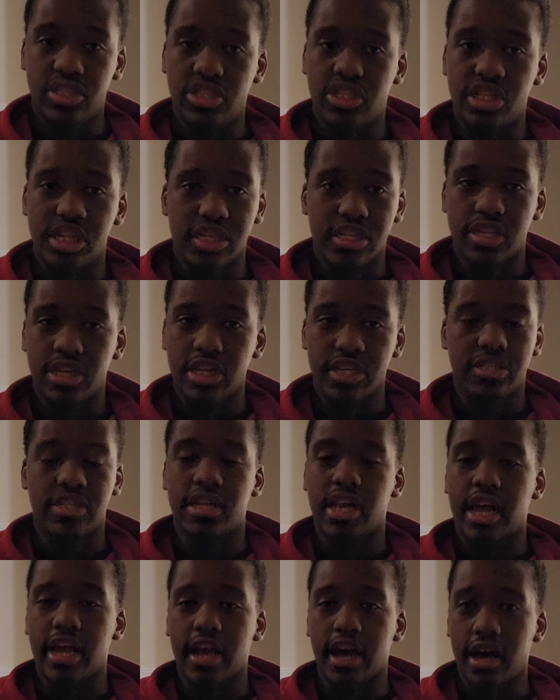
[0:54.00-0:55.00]
just looks
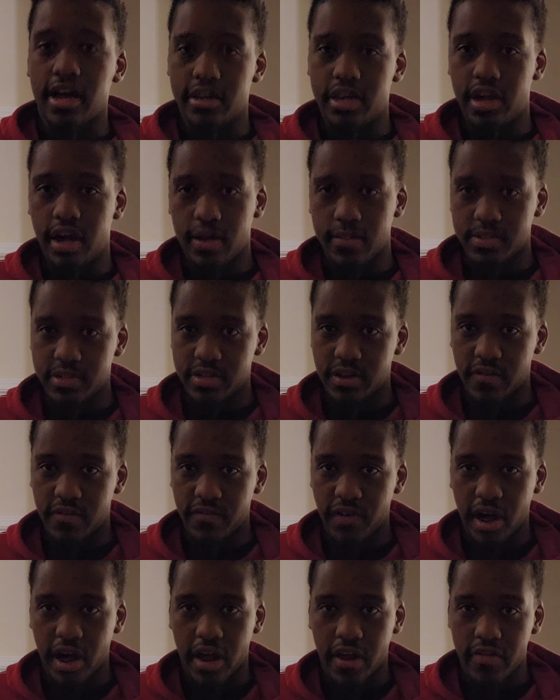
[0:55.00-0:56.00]
like a dumpster
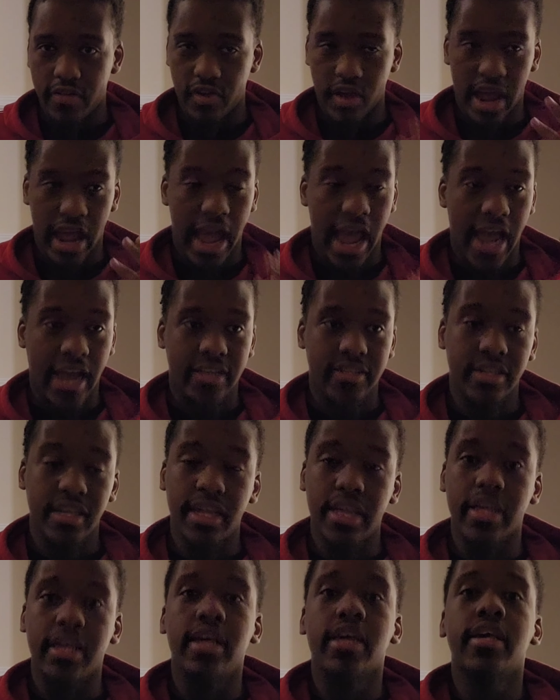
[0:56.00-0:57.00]
fire. The
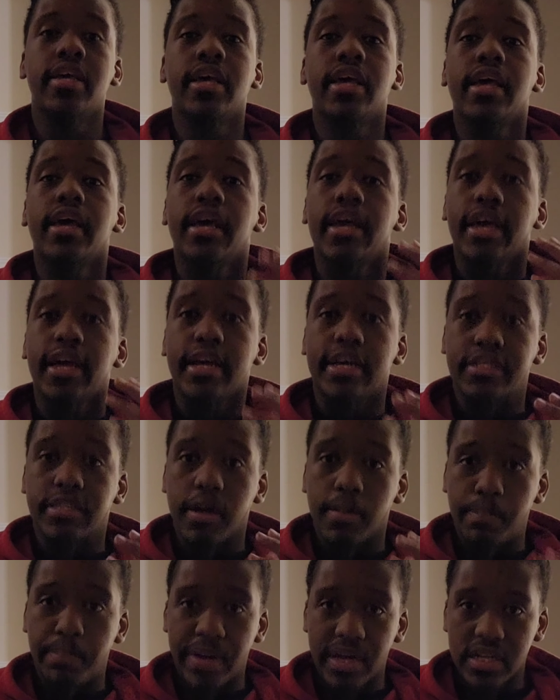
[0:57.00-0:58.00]
acting is
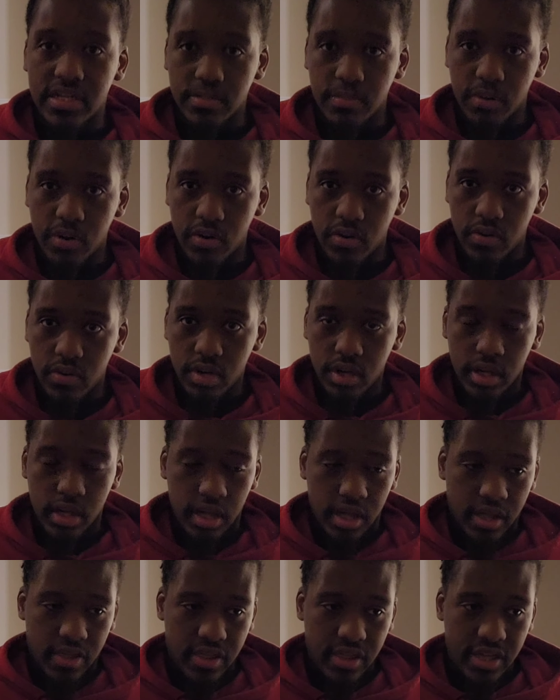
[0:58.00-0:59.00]
abysmal.
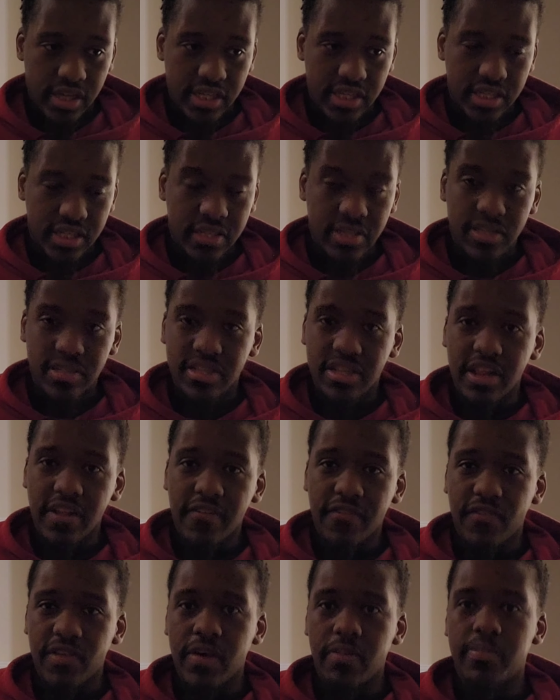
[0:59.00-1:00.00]
This
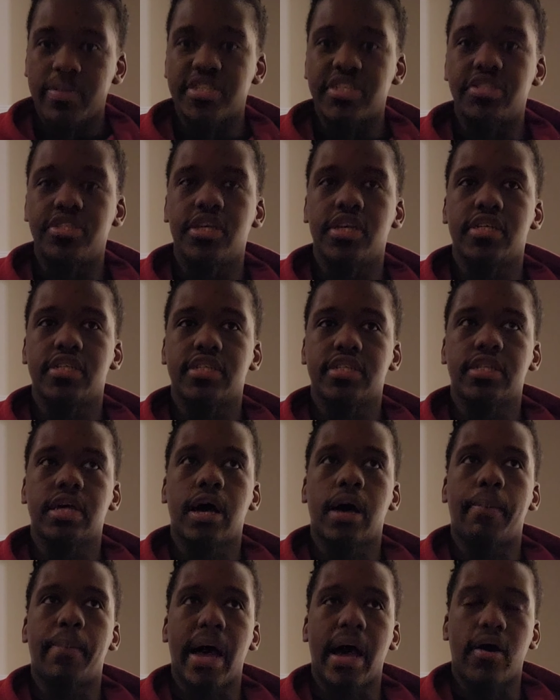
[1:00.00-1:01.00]
this film is just
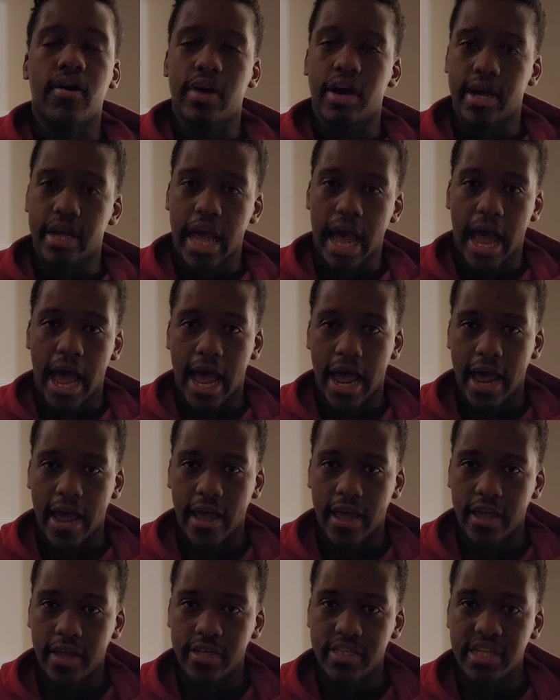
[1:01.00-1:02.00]
about a
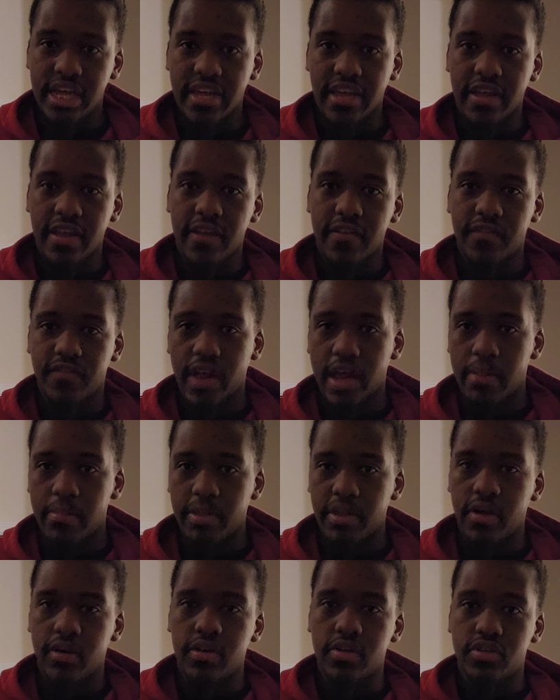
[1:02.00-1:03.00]
guy taking his
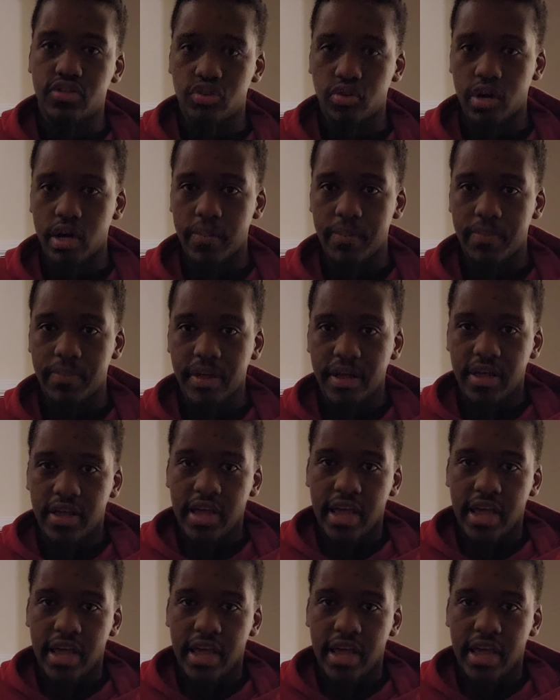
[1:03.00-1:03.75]
family on a trip